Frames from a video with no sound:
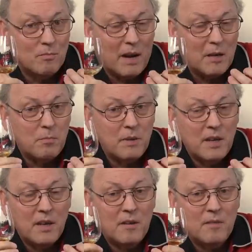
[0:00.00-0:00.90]
might
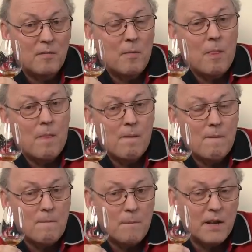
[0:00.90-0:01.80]
be
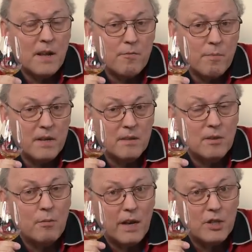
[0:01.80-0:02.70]
might have been
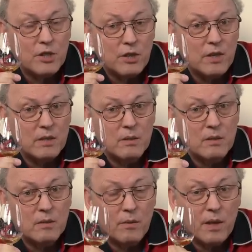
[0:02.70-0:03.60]
quite short
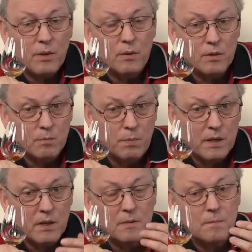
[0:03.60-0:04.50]
so that those
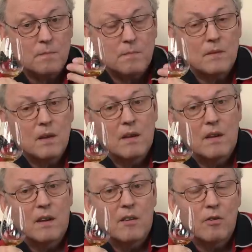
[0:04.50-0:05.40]
bitter
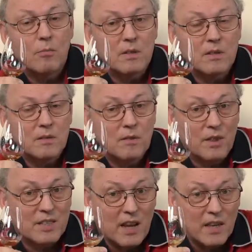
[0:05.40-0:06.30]
uh, aromas,
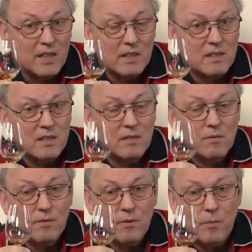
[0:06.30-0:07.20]
the tannins
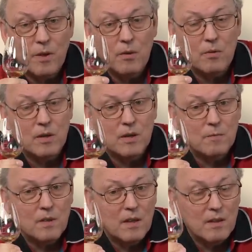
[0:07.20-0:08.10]
from the oak,
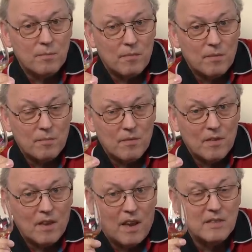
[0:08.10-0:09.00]

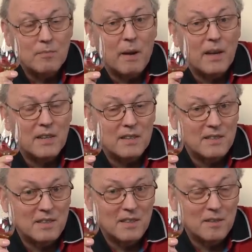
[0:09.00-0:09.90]
hasn't made
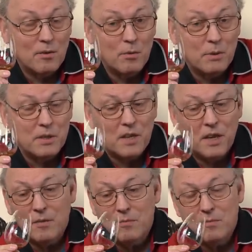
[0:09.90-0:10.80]
it into the
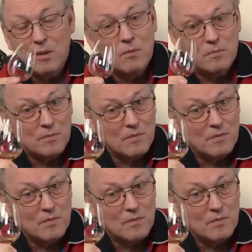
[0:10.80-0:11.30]
whiskey. So